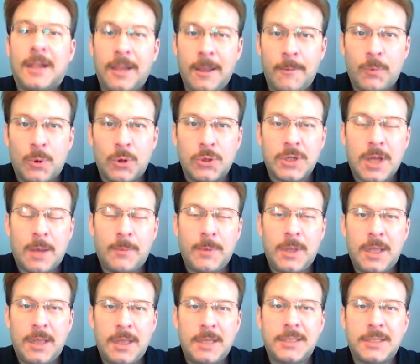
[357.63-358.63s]
Clippers come
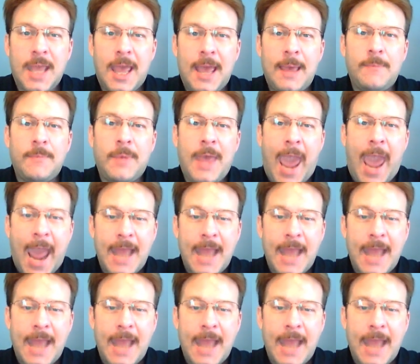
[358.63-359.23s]
into this game